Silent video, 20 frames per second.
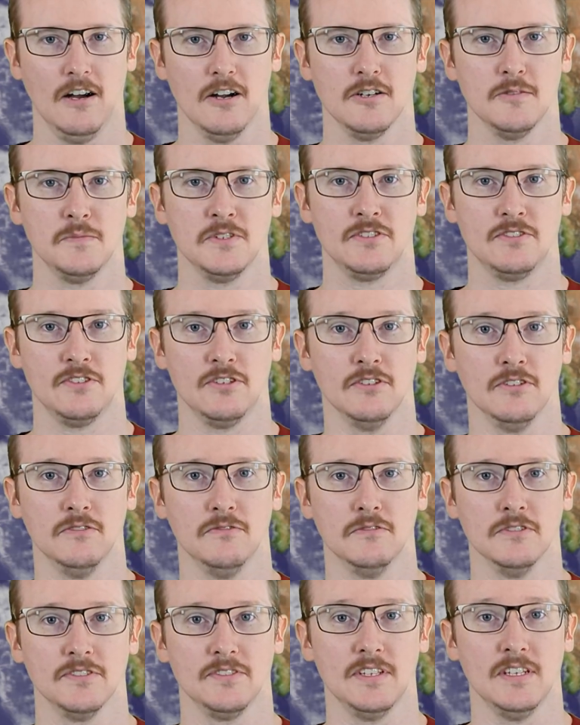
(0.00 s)
Artemis II
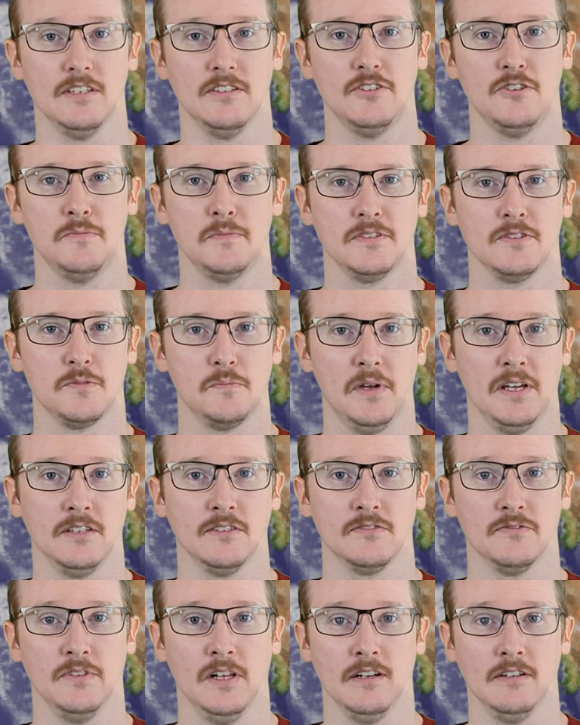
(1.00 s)
will see human
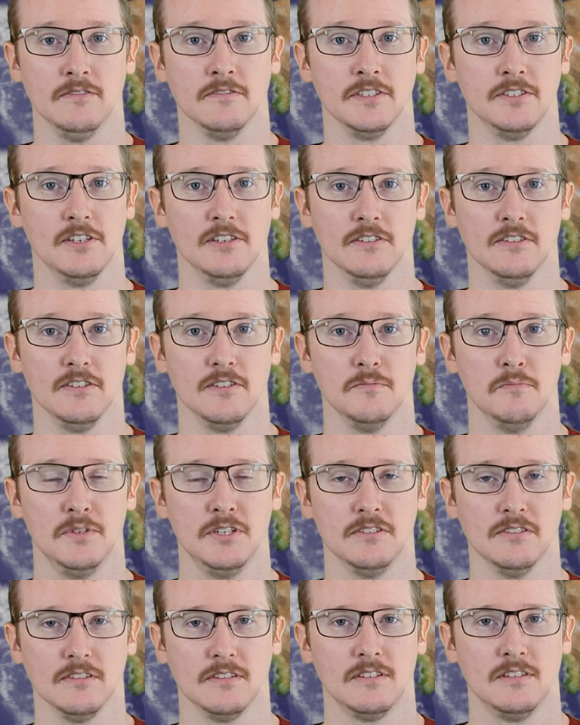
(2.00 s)
spaceflight return to the
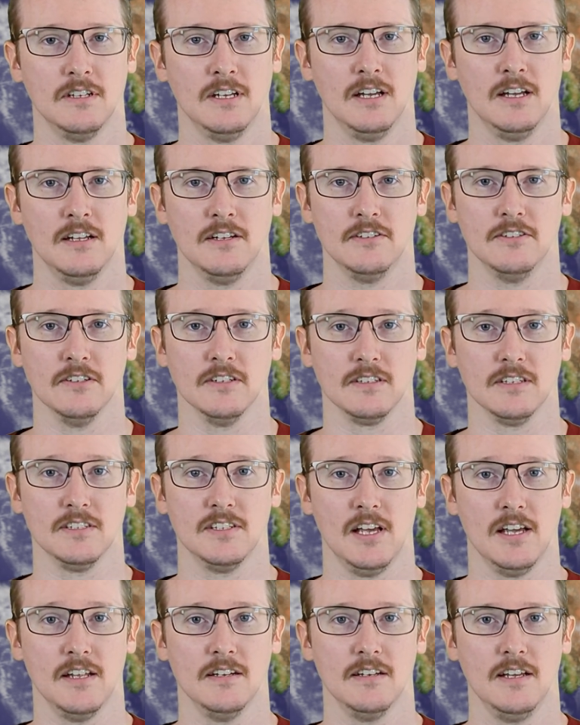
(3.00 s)
moon. During the
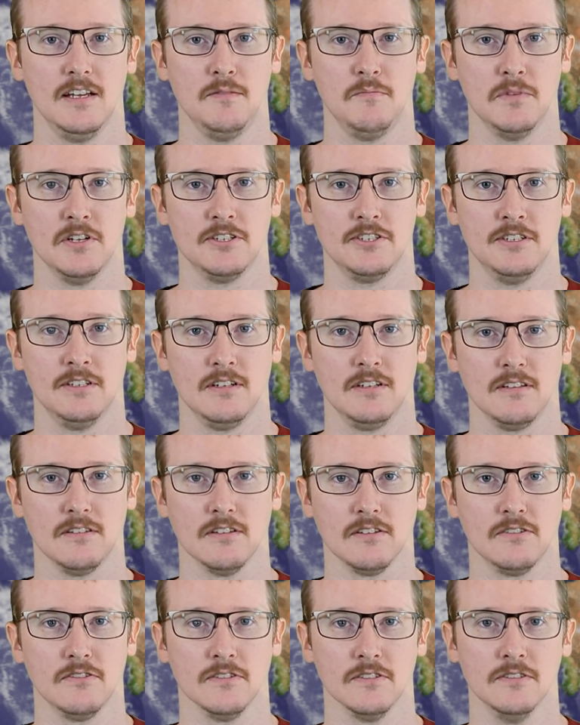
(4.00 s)
10-day mission,
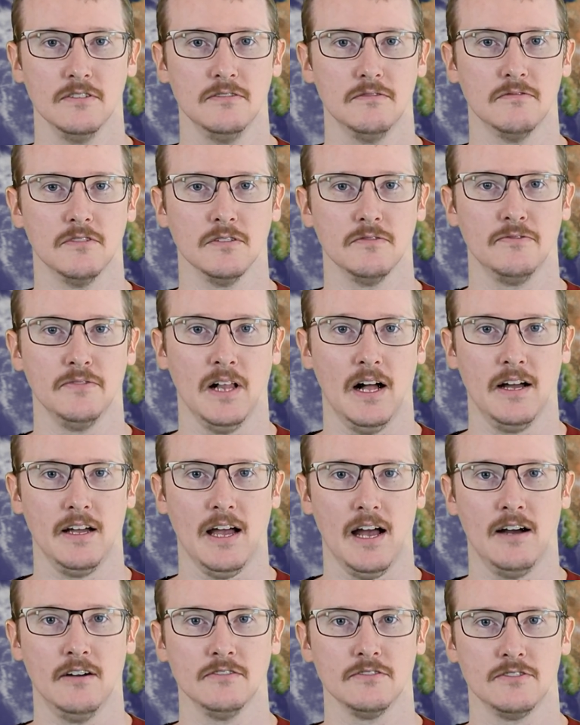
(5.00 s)
the crew will fly
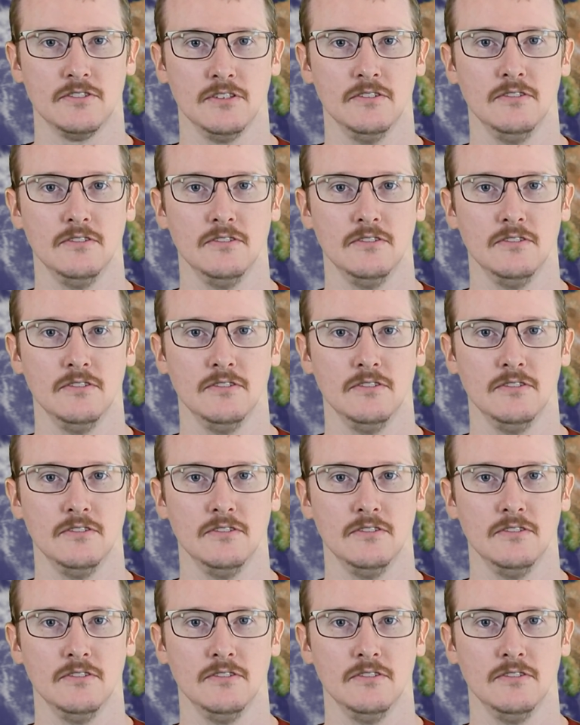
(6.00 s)
out